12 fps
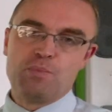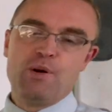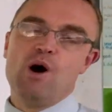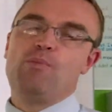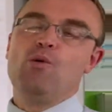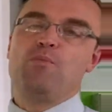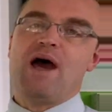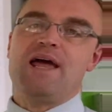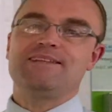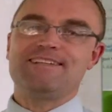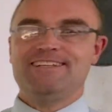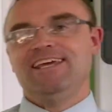your purple
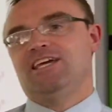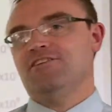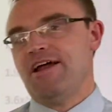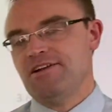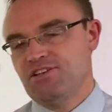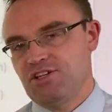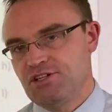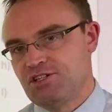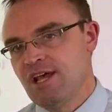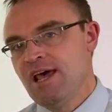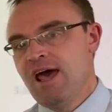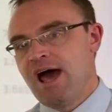pen to tick your answers,